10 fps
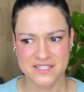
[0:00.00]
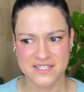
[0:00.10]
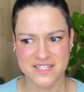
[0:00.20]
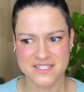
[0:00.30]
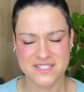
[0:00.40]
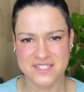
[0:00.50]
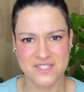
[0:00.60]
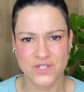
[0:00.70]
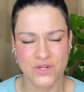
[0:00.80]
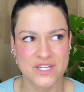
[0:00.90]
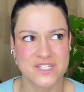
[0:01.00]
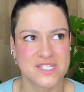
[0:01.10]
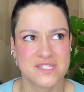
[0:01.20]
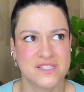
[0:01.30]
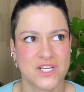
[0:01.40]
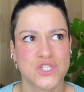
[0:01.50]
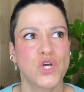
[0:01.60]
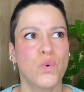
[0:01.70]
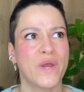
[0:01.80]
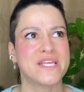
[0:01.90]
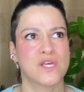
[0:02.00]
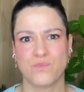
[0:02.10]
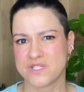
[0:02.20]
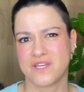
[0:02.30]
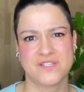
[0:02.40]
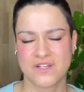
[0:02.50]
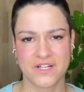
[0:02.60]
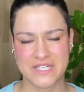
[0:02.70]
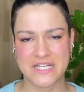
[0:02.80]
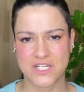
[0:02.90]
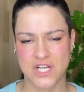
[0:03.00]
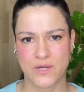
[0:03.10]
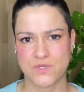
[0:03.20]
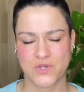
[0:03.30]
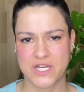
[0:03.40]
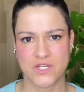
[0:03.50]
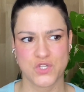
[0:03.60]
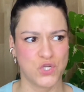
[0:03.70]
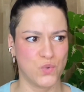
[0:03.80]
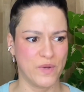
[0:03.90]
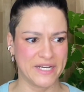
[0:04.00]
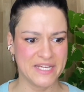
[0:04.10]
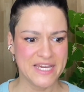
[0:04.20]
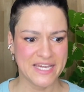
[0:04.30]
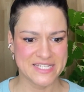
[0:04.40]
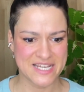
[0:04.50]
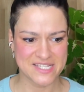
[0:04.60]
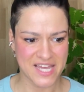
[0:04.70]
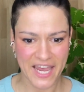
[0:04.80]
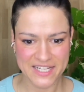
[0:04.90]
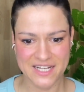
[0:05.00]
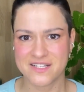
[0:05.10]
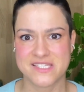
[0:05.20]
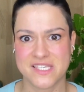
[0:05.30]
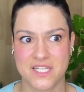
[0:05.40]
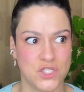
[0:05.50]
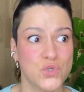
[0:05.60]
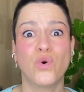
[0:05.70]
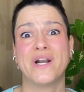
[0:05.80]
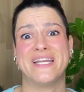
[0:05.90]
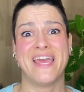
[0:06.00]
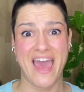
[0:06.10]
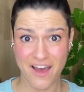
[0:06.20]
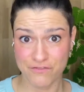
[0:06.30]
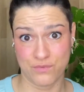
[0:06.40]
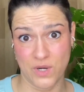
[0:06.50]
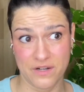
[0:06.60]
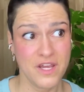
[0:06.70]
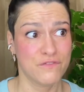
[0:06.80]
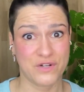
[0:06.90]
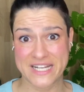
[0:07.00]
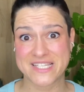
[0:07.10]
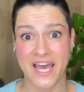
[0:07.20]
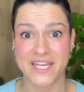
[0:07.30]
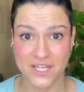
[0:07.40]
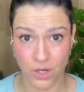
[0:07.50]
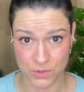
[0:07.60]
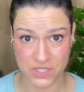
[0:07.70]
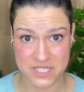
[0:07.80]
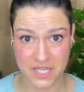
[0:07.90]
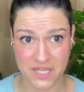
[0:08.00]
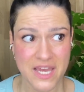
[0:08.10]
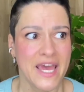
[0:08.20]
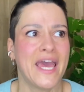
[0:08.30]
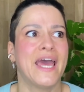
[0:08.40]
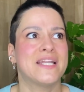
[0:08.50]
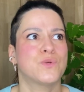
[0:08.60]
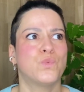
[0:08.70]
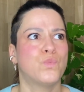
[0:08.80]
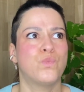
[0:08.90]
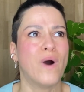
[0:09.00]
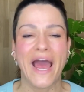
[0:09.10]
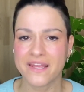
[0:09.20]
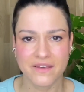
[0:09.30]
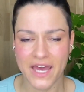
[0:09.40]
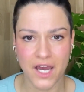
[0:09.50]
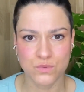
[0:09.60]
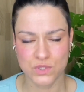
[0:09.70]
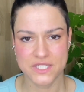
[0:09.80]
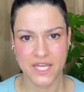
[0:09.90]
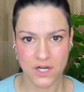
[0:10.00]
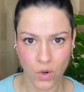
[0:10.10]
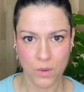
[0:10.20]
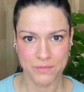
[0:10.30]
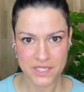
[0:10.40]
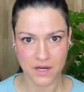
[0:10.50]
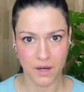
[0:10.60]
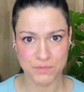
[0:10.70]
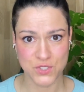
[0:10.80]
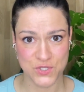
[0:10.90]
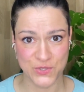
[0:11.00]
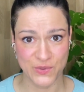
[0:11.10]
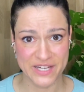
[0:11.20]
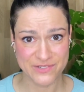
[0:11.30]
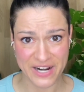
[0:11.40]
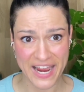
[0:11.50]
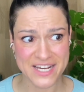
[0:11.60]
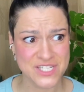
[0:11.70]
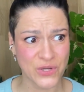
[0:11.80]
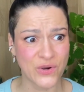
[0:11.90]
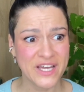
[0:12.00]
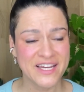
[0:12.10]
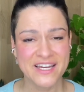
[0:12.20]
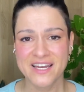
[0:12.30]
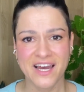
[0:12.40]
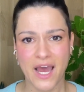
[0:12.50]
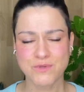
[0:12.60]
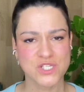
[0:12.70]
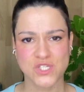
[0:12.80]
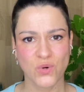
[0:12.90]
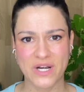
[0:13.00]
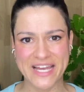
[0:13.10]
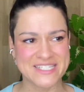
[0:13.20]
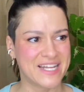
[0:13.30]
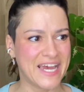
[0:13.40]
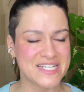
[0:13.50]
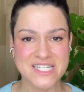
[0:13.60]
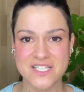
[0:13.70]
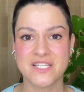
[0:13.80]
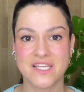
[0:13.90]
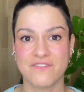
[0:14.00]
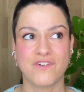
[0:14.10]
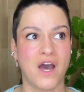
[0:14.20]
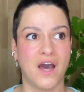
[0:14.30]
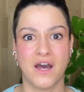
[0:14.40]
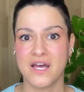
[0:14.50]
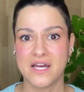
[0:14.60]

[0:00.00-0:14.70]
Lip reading: there's no way someone's going to start an English language radio show when in that tiny little city you already have one for that tiny community. And why the hell would they call me up to do it, right? So I'm just so glad that I didn't give a